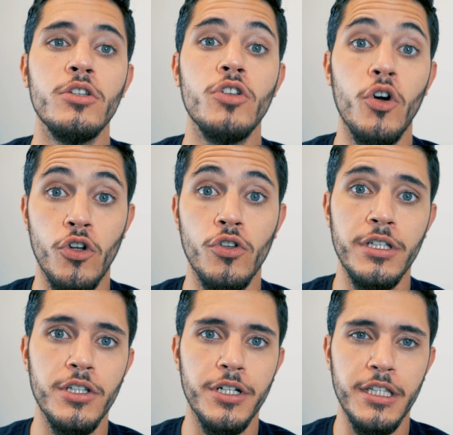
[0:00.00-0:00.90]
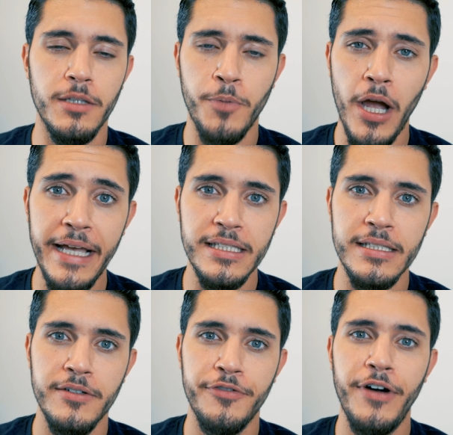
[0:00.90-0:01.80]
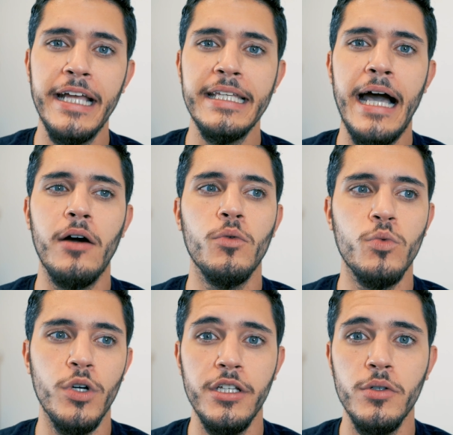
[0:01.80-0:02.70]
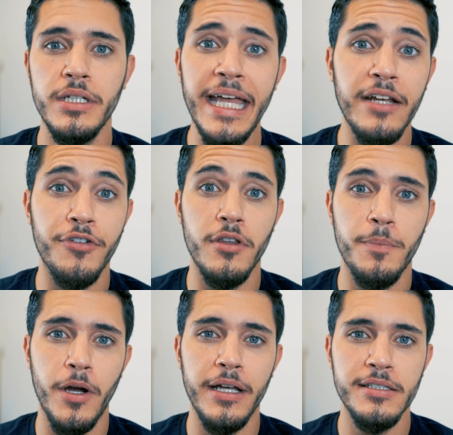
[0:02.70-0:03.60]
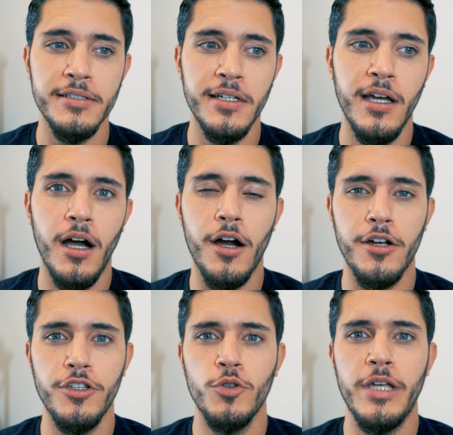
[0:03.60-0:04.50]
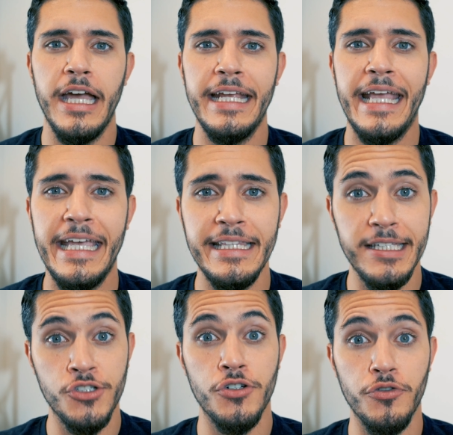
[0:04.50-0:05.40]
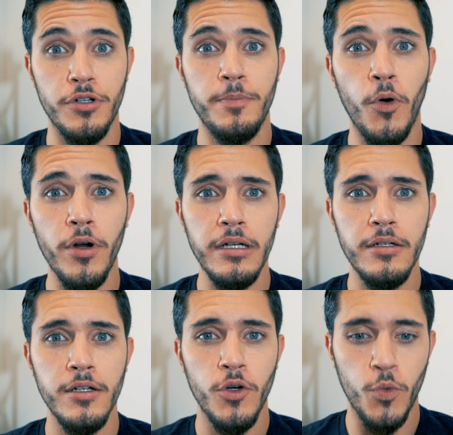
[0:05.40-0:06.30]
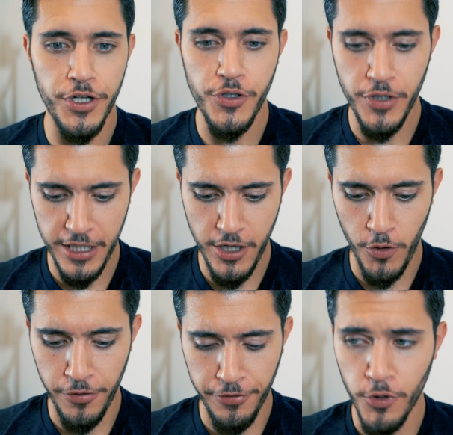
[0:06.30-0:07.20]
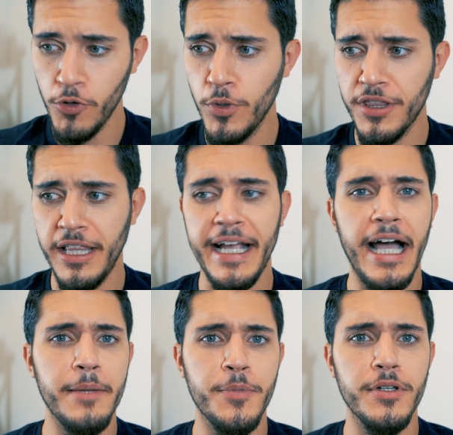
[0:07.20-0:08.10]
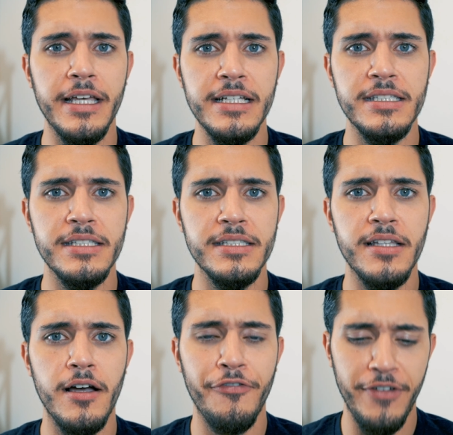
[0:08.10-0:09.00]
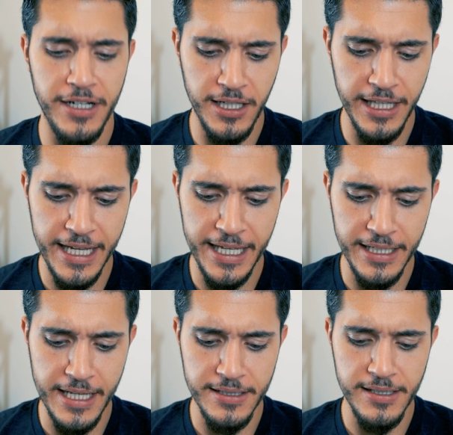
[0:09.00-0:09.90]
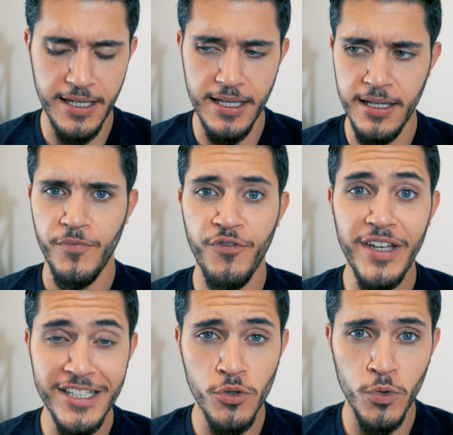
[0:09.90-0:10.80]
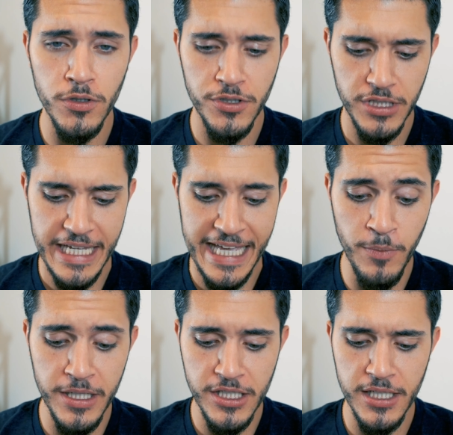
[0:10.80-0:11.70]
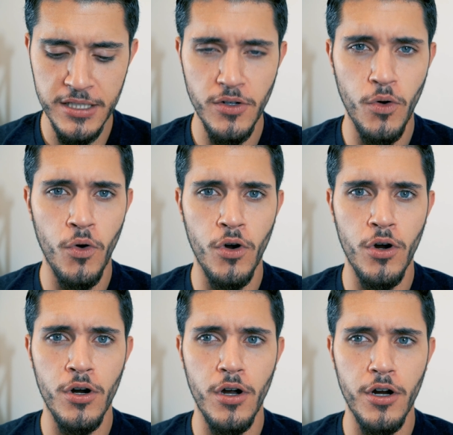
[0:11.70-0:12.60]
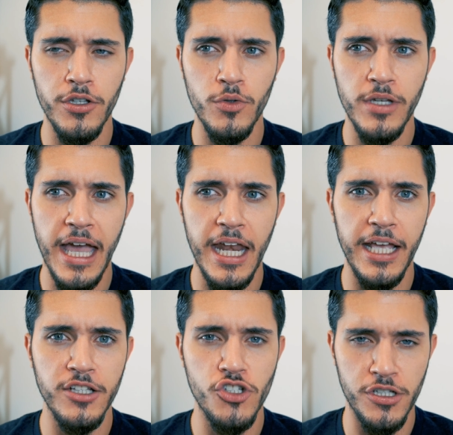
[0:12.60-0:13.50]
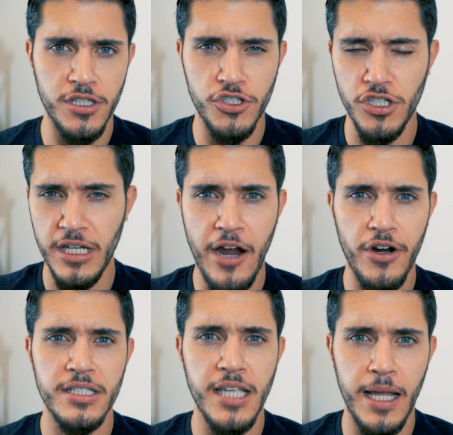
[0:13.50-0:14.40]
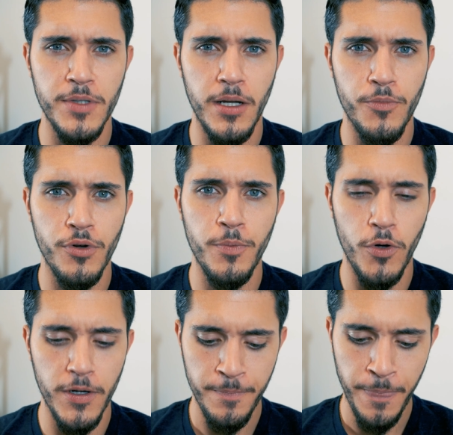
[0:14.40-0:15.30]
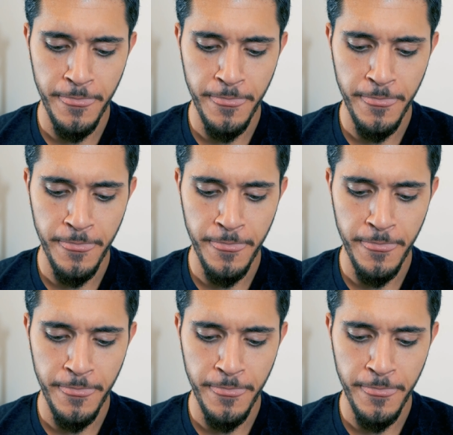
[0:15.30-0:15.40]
don't only look at the price. Find out, what are you getting for the price? Are you getting a digital report where you can go through with like hyperlinks and stuff and click and see visuals, images, or are you getting just a generic typed up report?